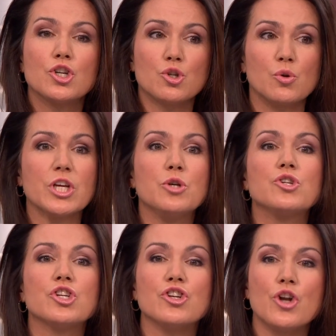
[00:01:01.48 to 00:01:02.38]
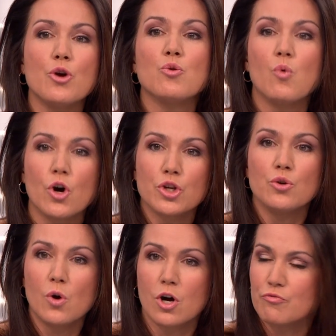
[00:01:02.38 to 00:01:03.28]
surely you should know what
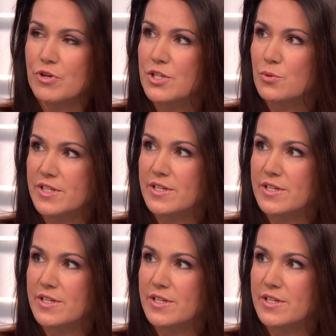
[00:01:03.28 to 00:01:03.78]
you are retweeting.